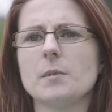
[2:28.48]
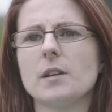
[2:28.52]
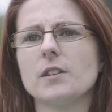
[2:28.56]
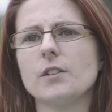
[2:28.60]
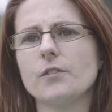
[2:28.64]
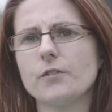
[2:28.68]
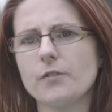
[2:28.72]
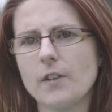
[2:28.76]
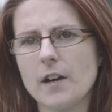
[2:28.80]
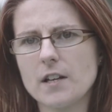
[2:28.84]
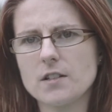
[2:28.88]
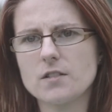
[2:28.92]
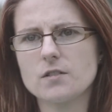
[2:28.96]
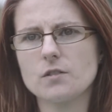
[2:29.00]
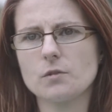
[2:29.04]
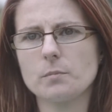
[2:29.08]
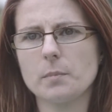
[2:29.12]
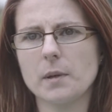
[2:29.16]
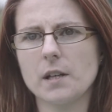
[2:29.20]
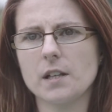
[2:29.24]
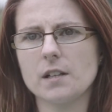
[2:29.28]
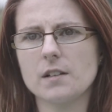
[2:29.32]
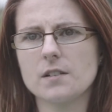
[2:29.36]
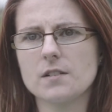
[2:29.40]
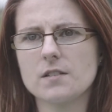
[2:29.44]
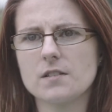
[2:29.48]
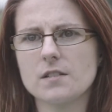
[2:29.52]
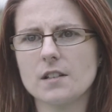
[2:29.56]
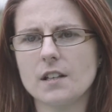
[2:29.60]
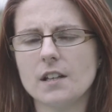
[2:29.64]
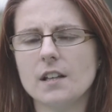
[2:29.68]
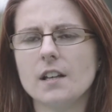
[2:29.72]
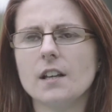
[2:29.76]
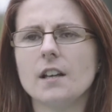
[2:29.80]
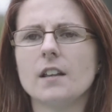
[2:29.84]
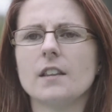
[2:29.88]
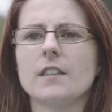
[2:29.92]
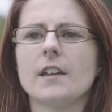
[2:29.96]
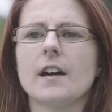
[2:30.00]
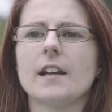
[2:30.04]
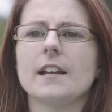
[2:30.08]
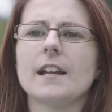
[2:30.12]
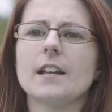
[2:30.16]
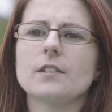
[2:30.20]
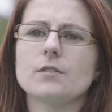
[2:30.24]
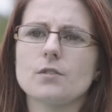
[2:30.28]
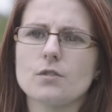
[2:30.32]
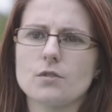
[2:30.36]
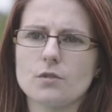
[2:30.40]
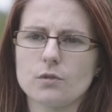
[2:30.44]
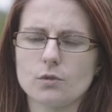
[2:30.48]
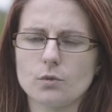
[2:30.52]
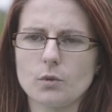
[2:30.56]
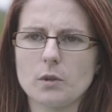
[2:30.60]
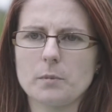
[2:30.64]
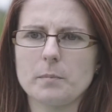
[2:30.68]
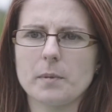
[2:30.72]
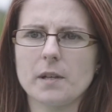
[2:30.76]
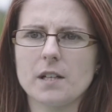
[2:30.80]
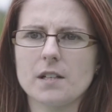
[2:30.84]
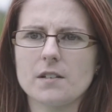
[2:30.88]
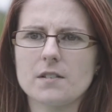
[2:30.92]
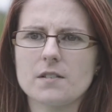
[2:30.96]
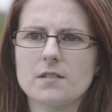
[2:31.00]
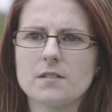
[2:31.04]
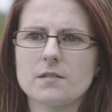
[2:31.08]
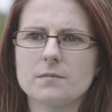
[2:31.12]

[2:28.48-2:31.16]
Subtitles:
the faster pace than at the slower pace.